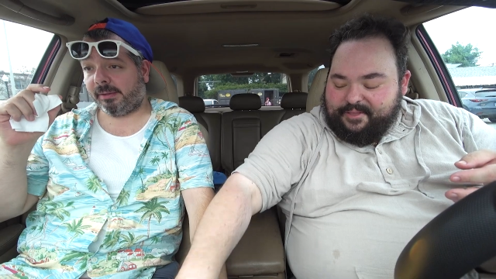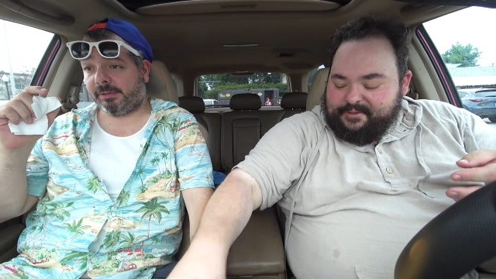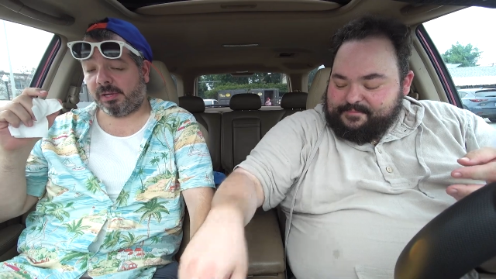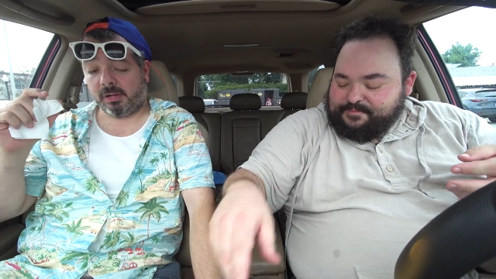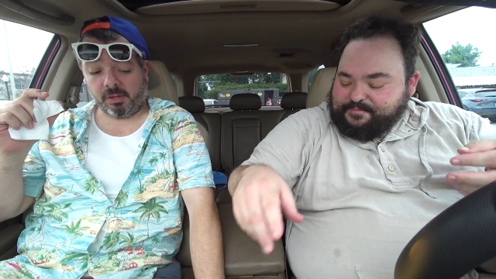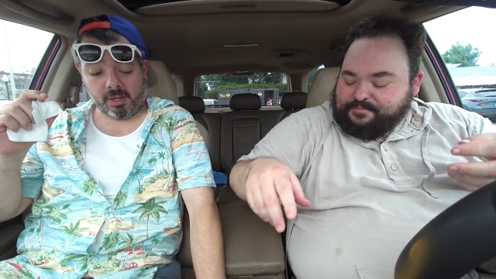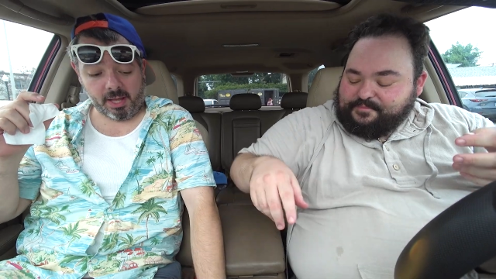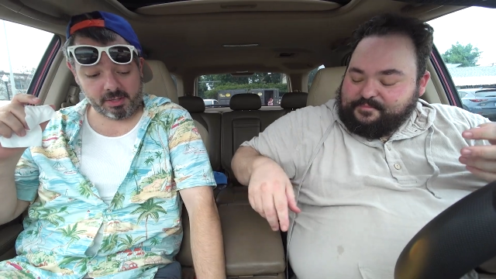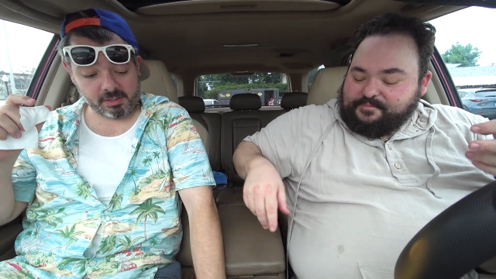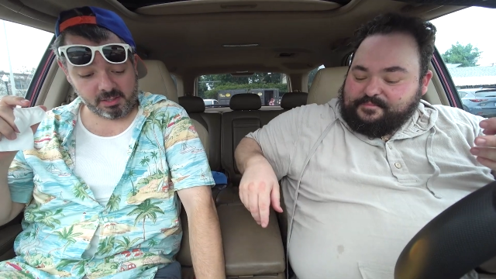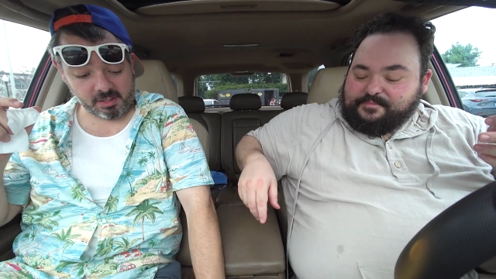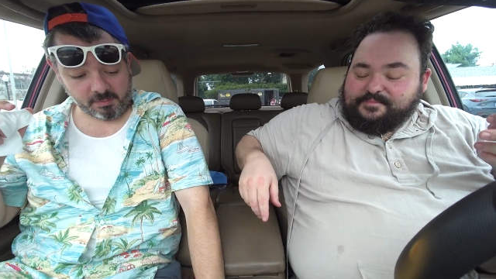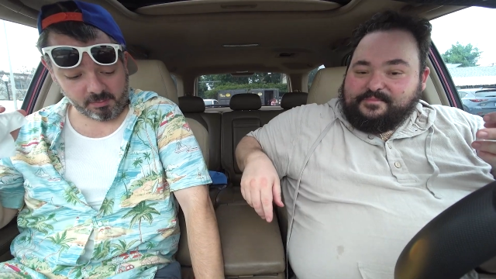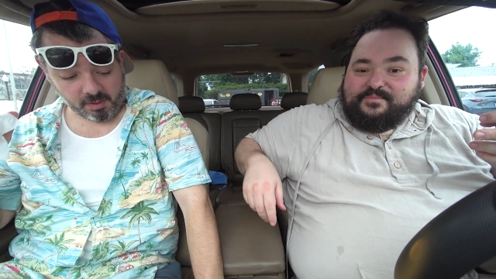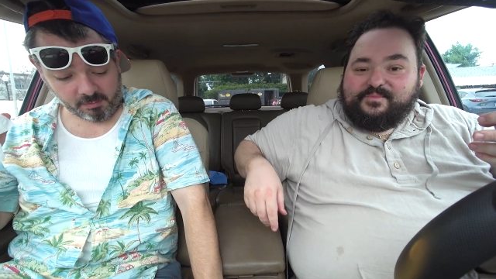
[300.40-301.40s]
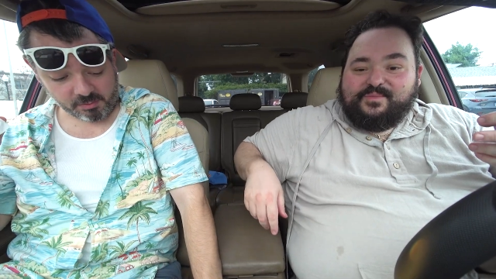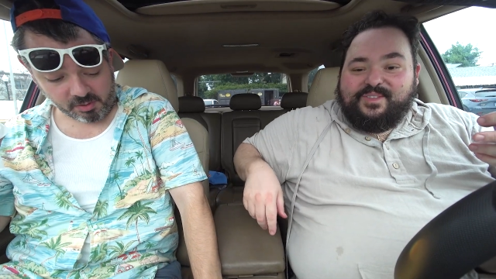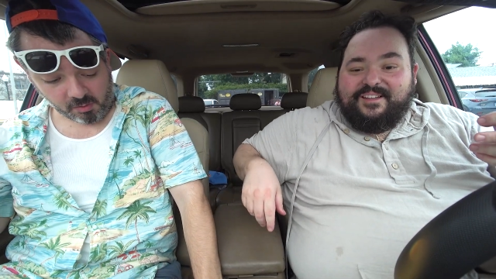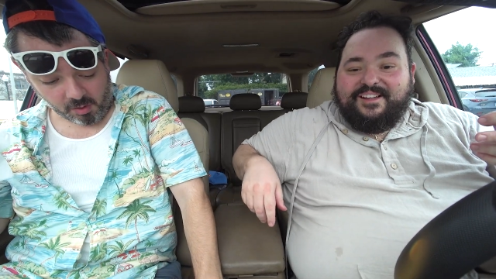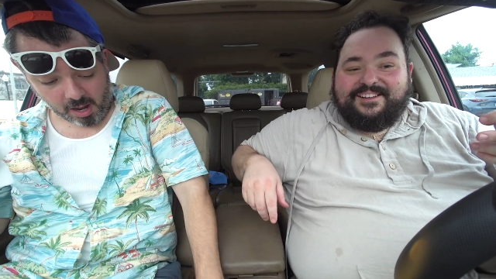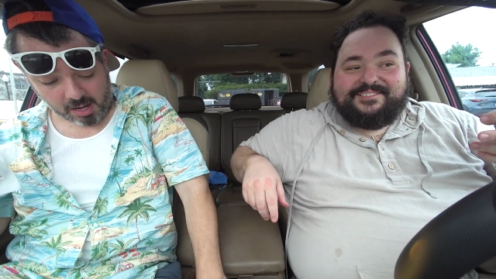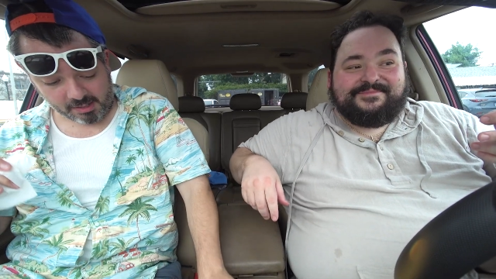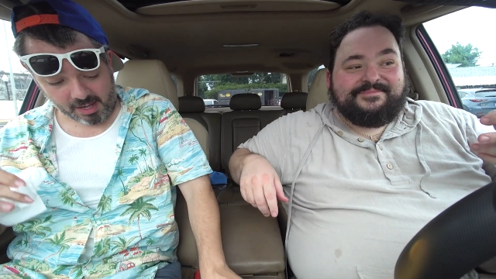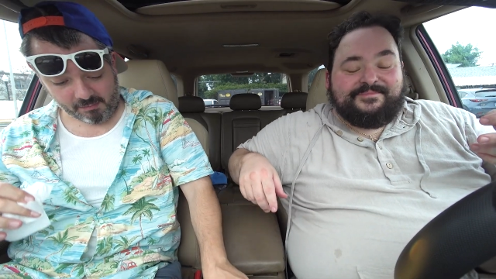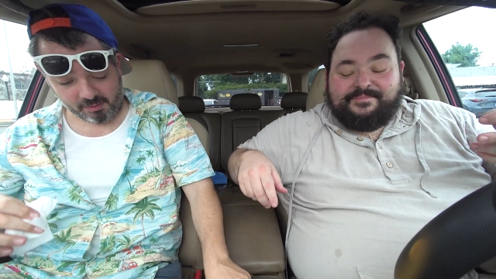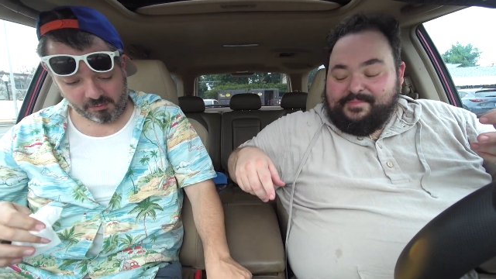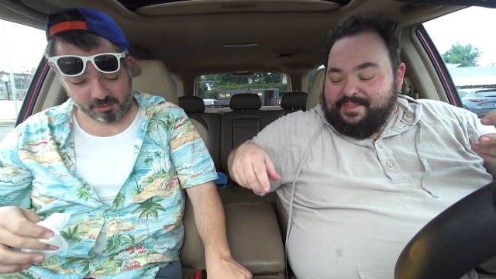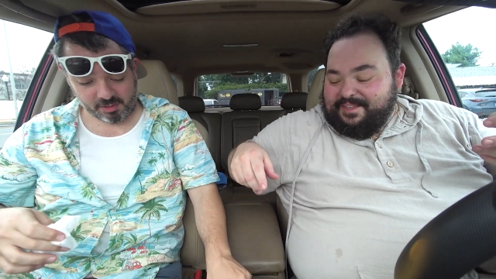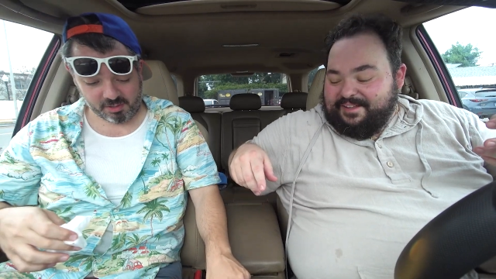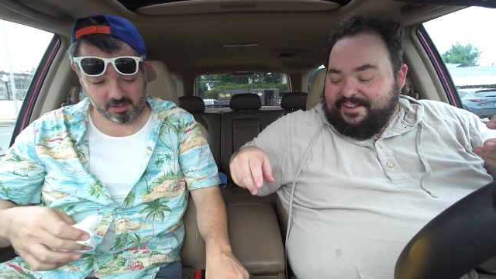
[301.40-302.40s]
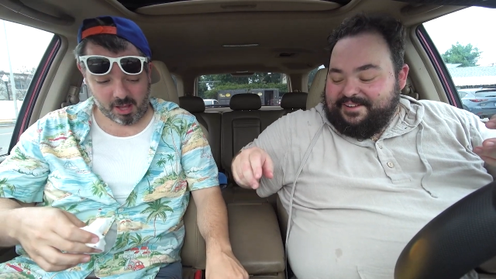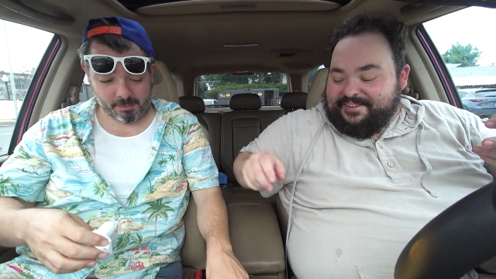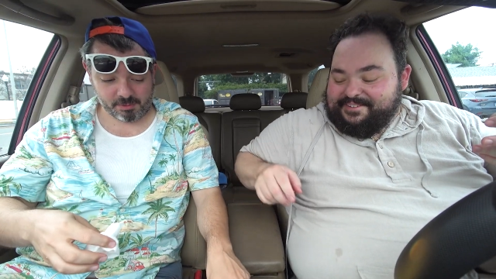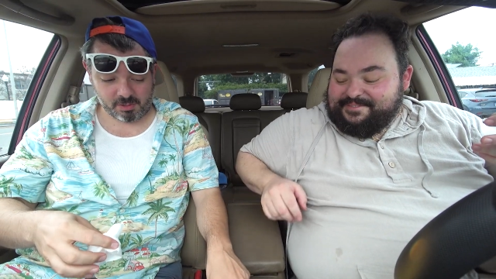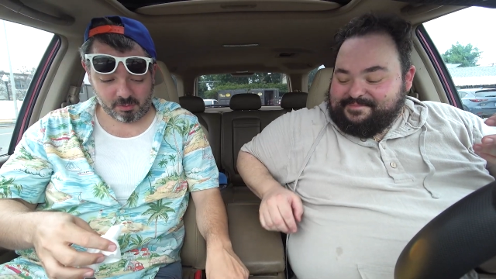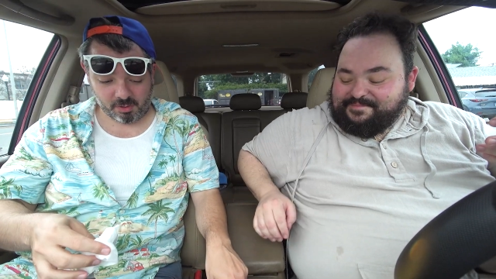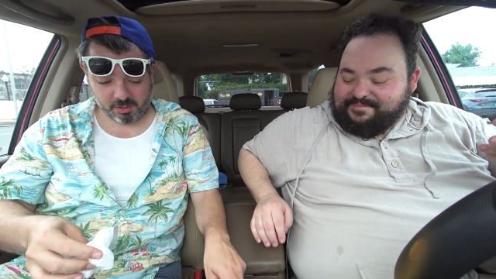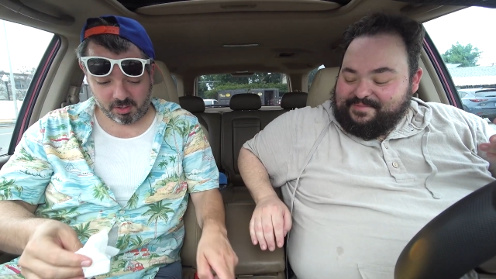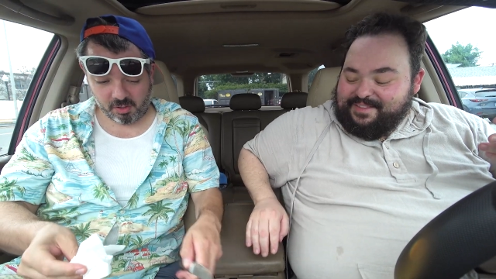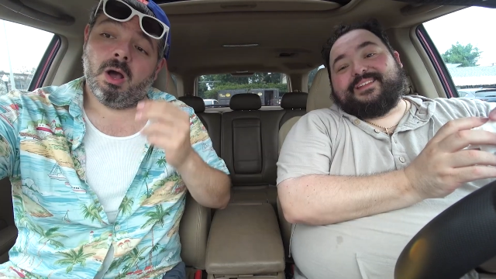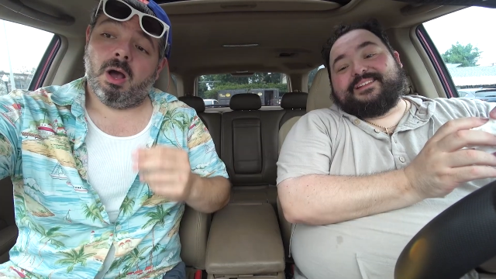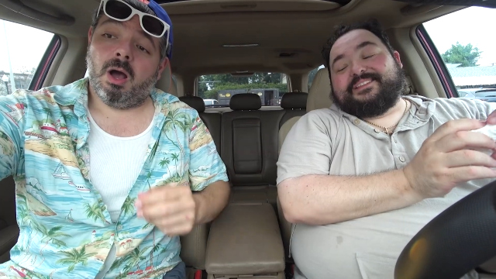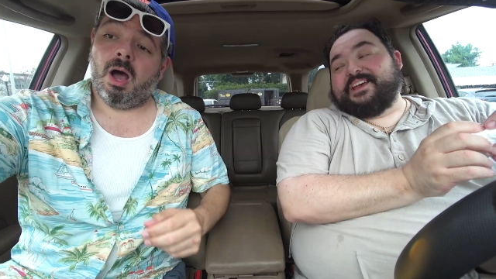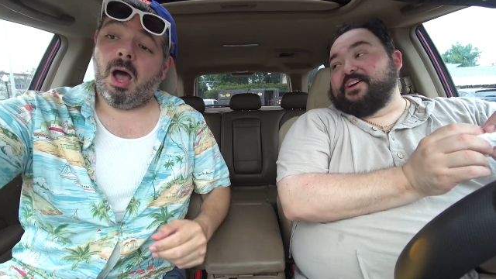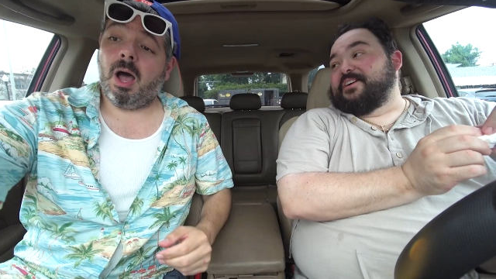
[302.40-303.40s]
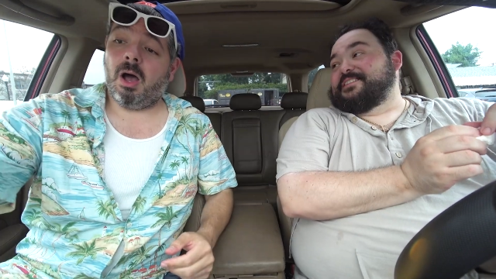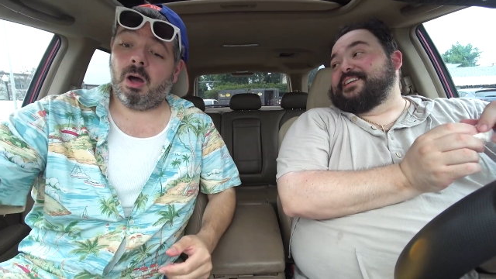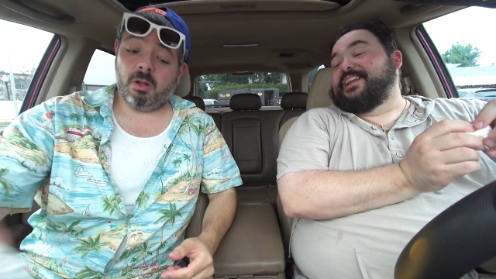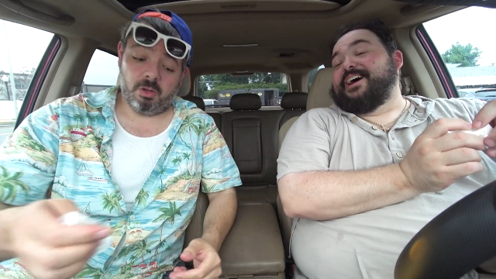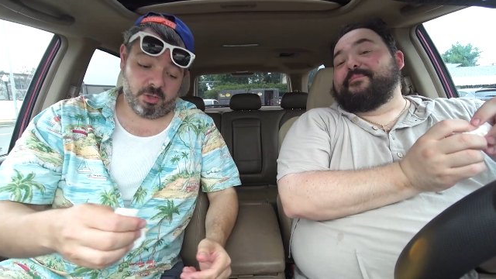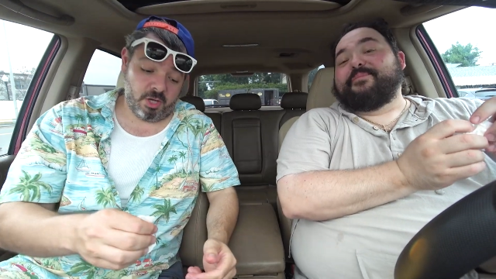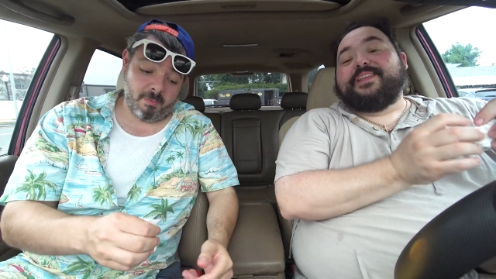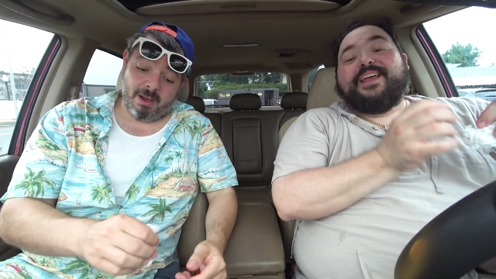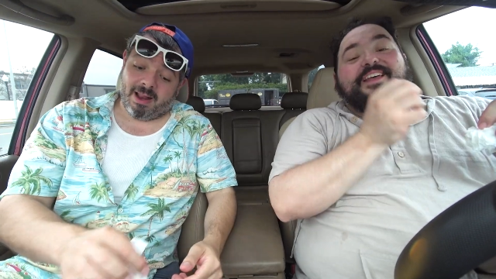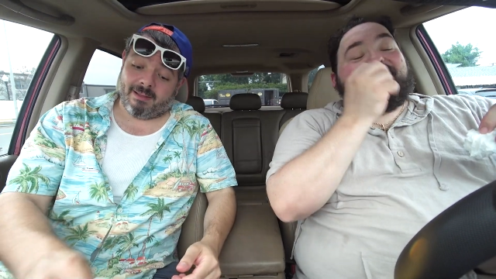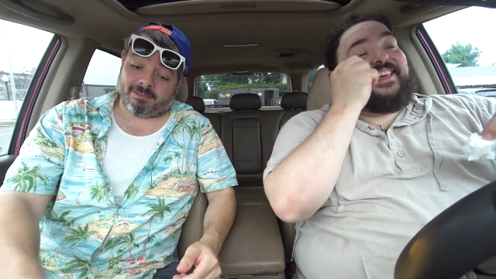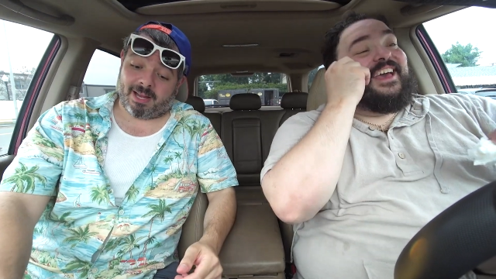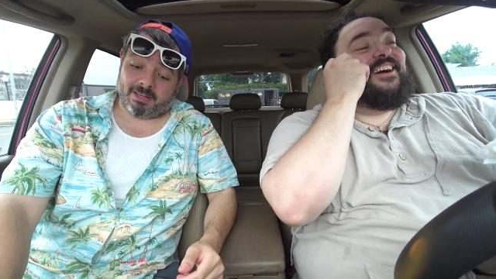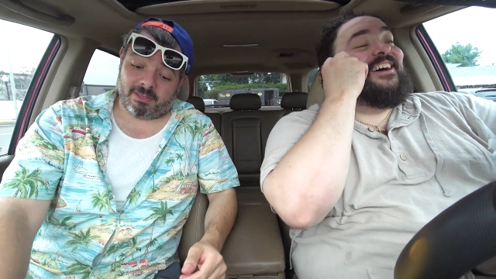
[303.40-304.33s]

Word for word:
Speaker 1: sunglasses. I'm so hot and heavy for this lobster roll here.
Speaker 2: Oh, you might have. They